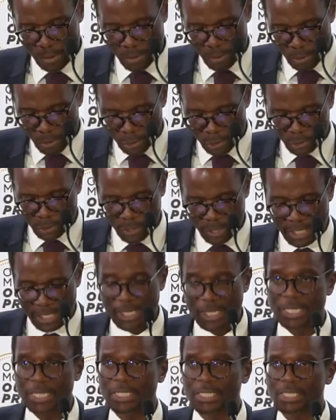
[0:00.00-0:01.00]
also
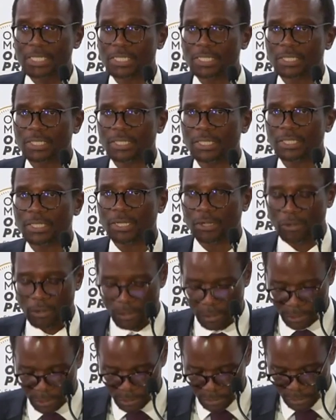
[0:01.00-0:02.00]
increases the
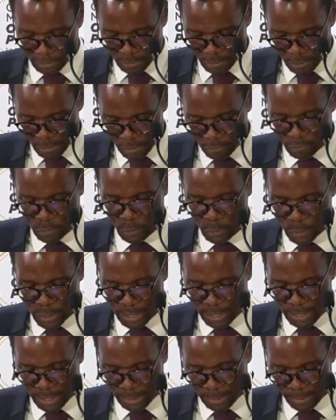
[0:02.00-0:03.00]
cost of
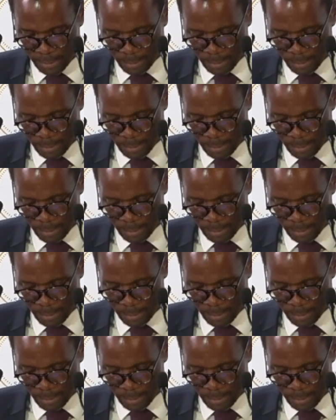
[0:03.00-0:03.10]
doing